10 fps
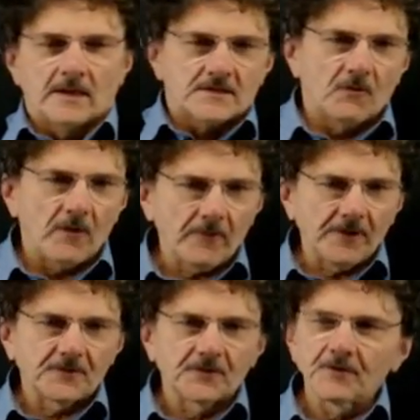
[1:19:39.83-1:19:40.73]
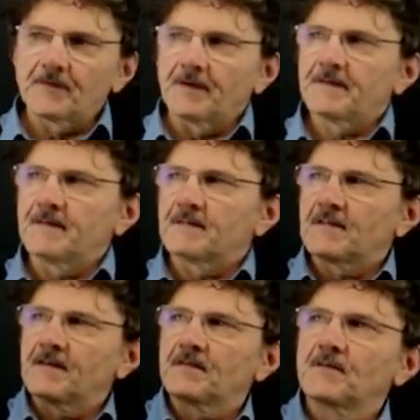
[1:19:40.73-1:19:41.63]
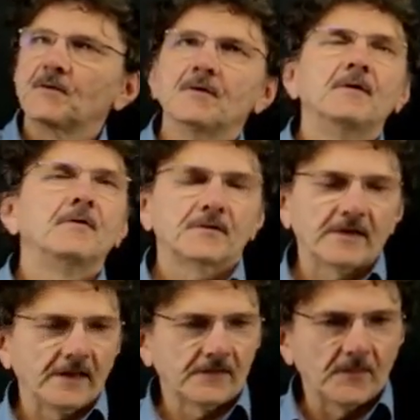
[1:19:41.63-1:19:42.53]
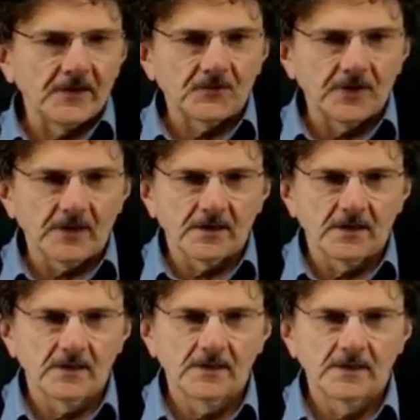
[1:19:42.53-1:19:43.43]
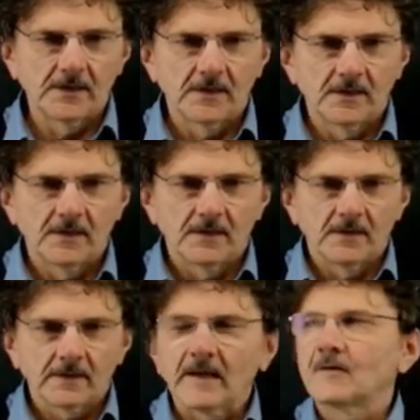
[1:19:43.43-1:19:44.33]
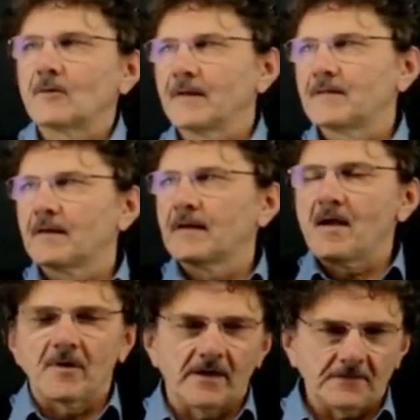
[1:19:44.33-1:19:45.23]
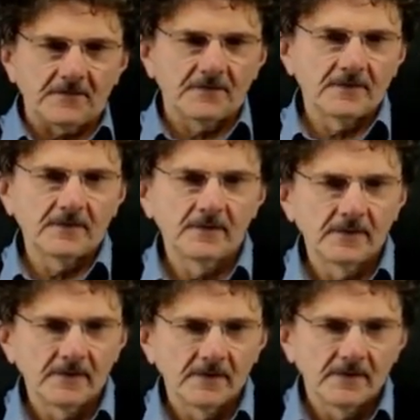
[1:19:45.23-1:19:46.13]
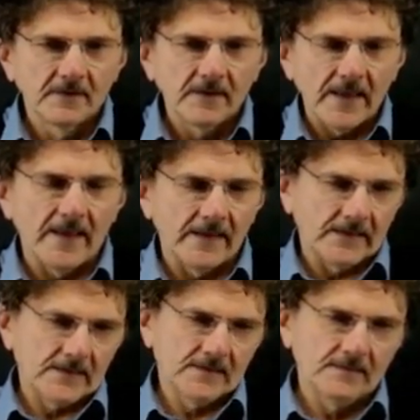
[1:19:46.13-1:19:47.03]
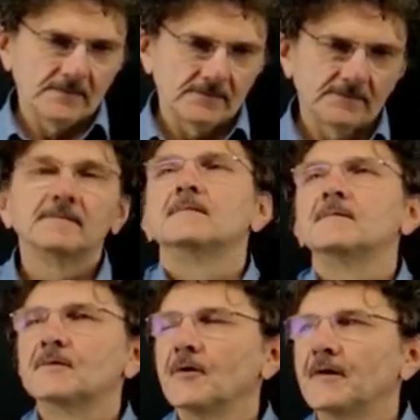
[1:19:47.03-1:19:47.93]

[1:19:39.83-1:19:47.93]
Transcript: So one way to do this is just to take the metric, calculate the gammas, and do